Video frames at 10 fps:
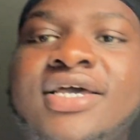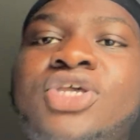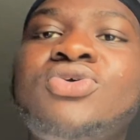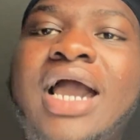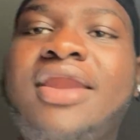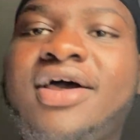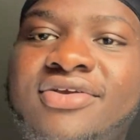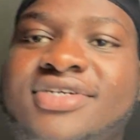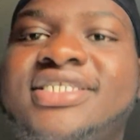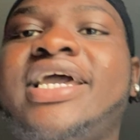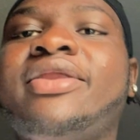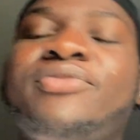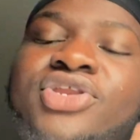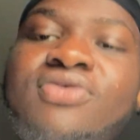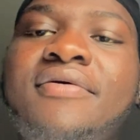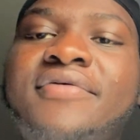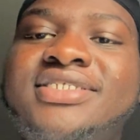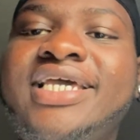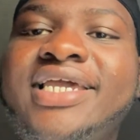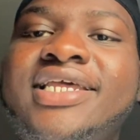You got to understand when you are
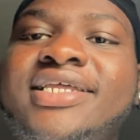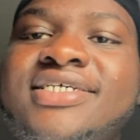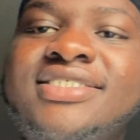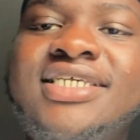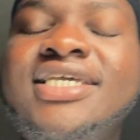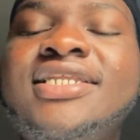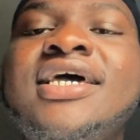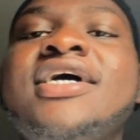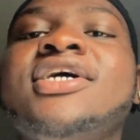retaining your seed,